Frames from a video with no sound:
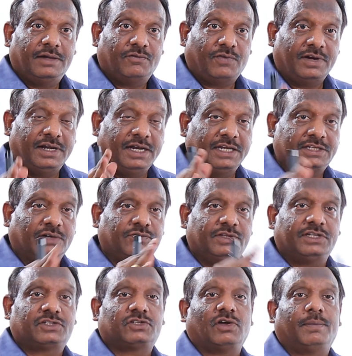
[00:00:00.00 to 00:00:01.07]
for each of
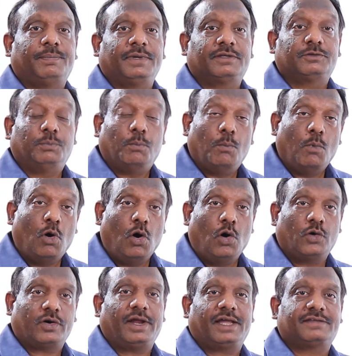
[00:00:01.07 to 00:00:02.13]
these topics
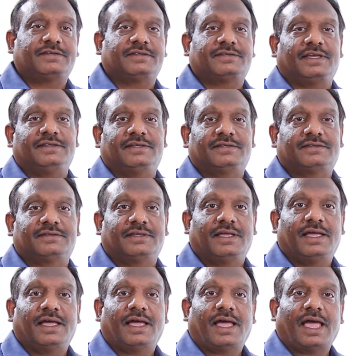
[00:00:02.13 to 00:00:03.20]
more exercises
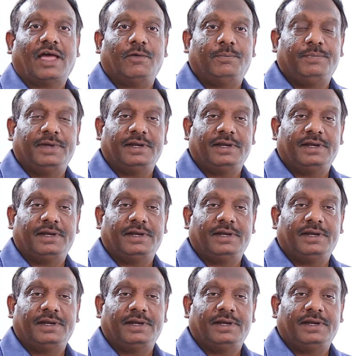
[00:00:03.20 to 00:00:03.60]
are